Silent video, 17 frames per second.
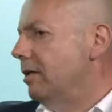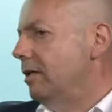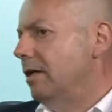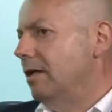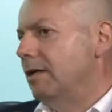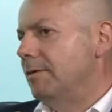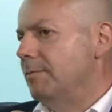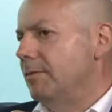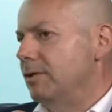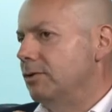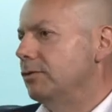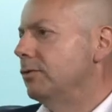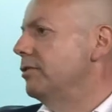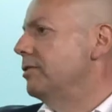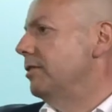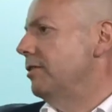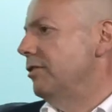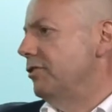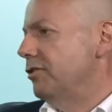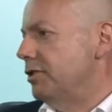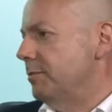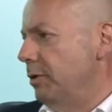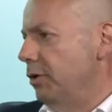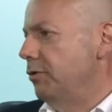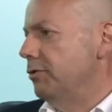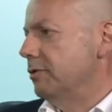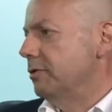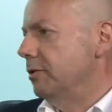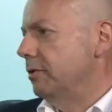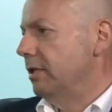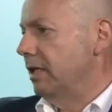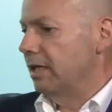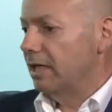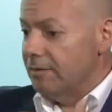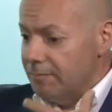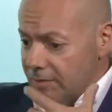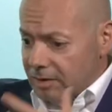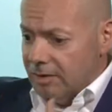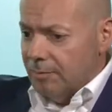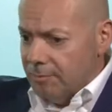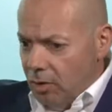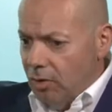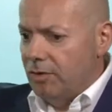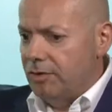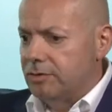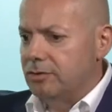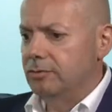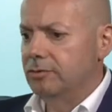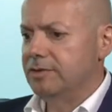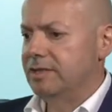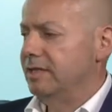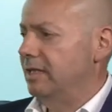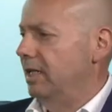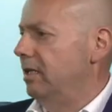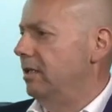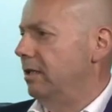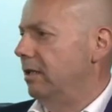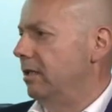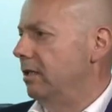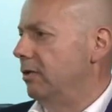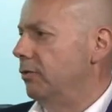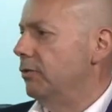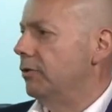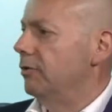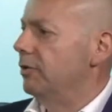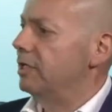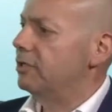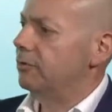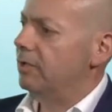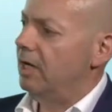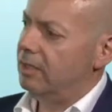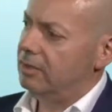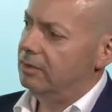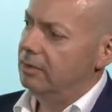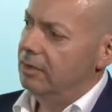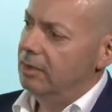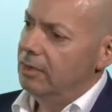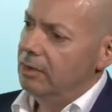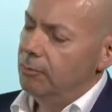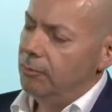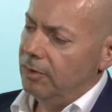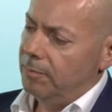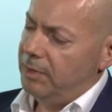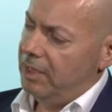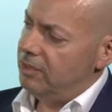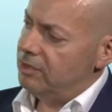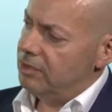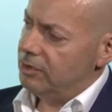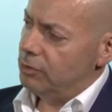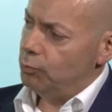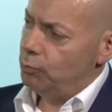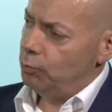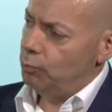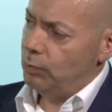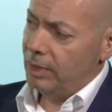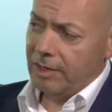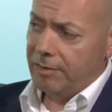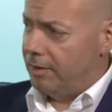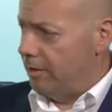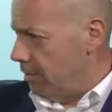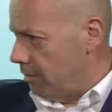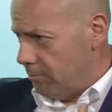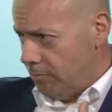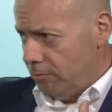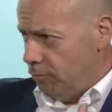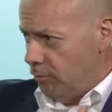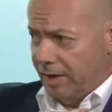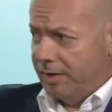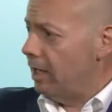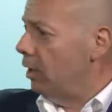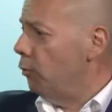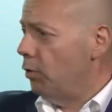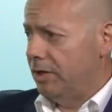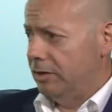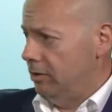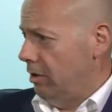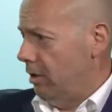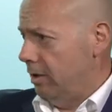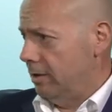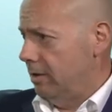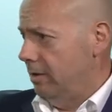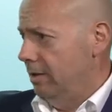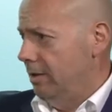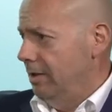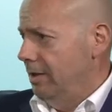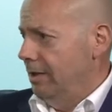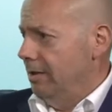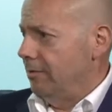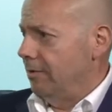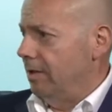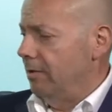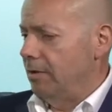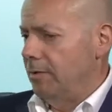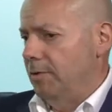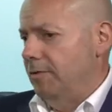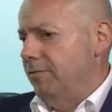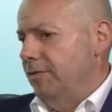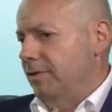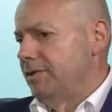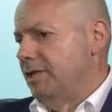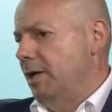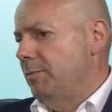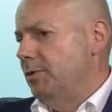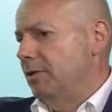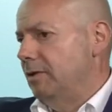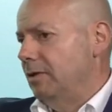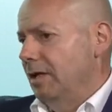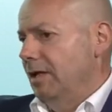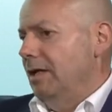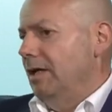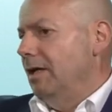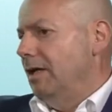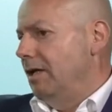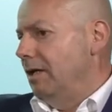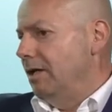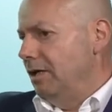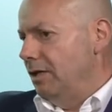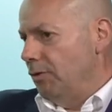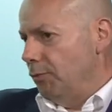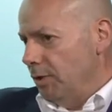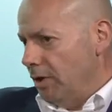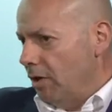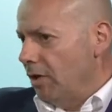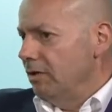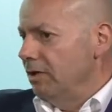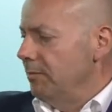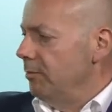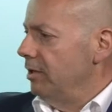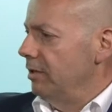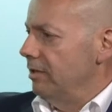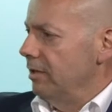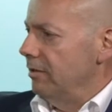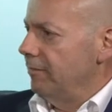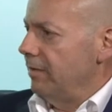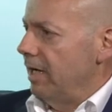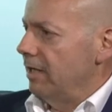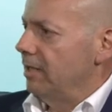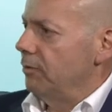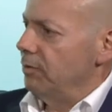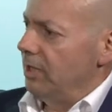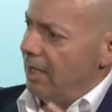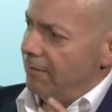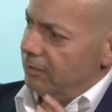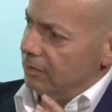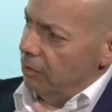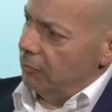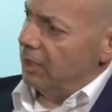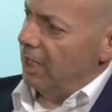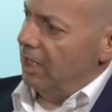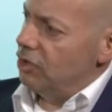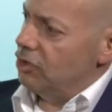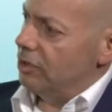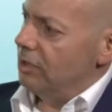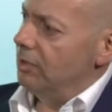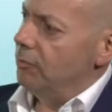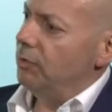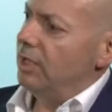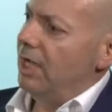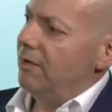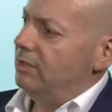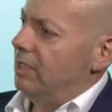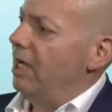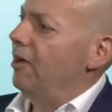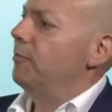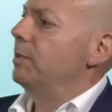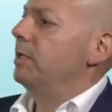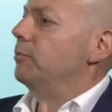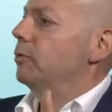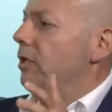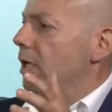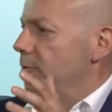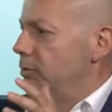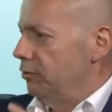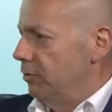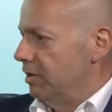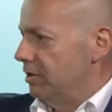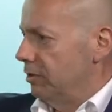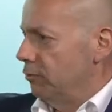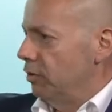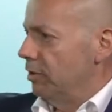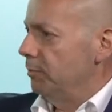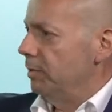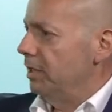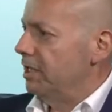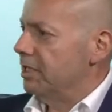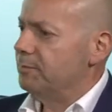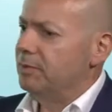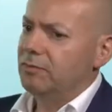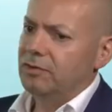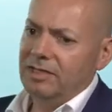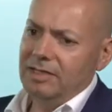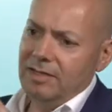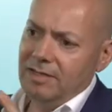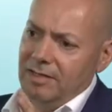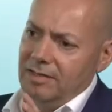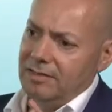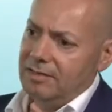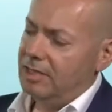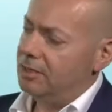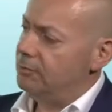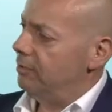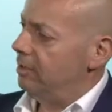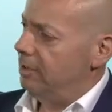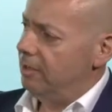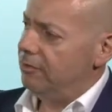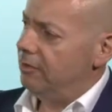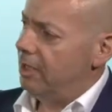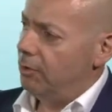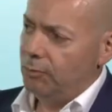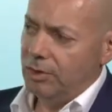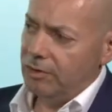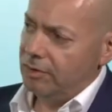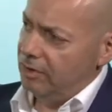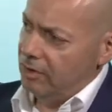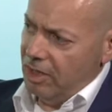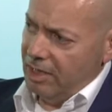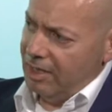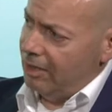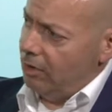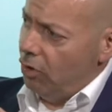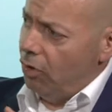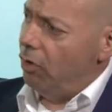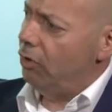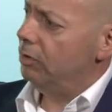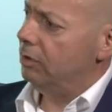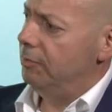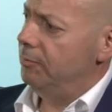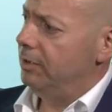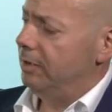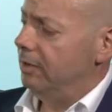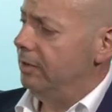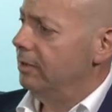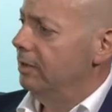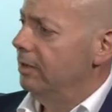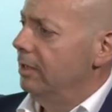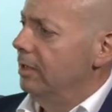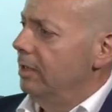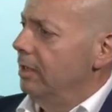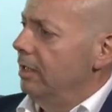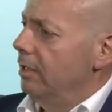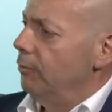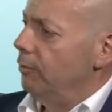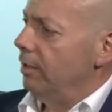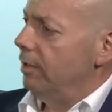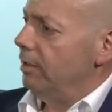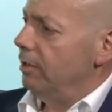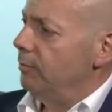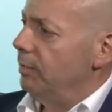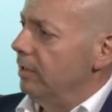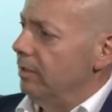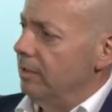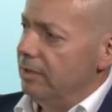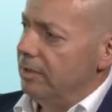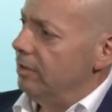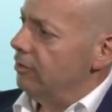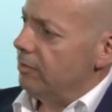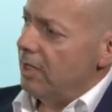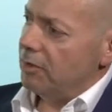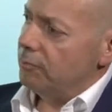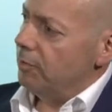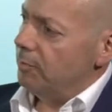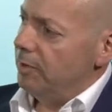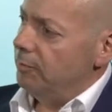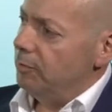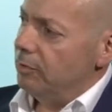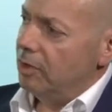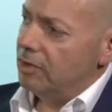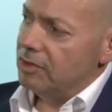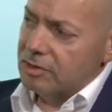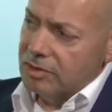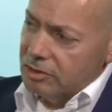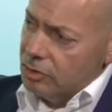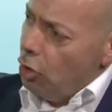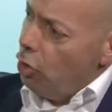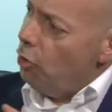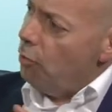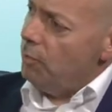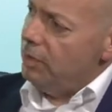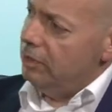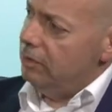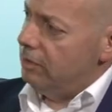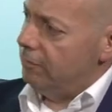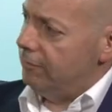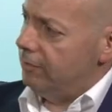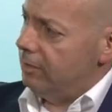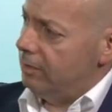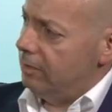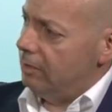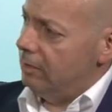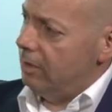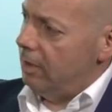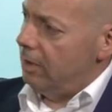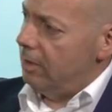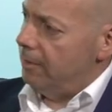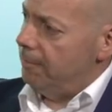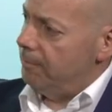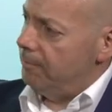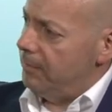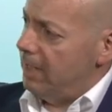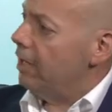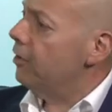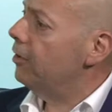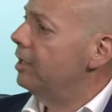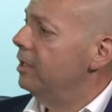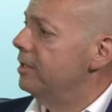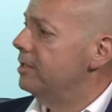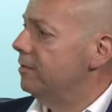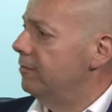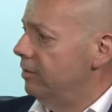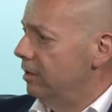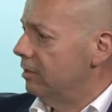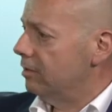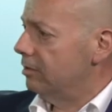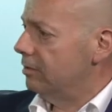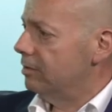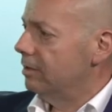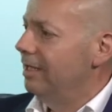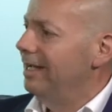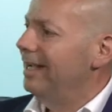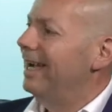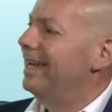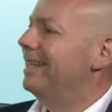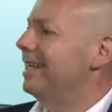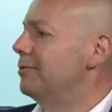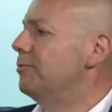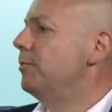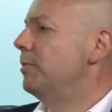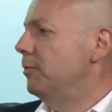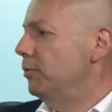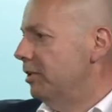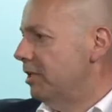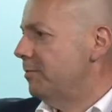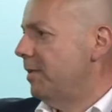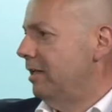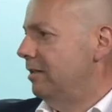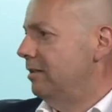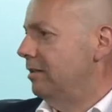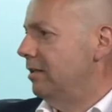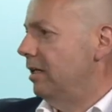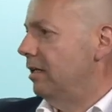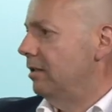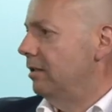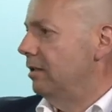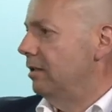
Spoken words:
the tools at their disposal and giving them all the tools that they need in order to interact with patients where they want to talk. Right? I mean, for example, we are limited to the fact that we have a location and we have to have people come to us in one place. But these days with the internet, we are not at all limited with the ability to interact with people on so many different areas and vehicles. And that's what people expect today.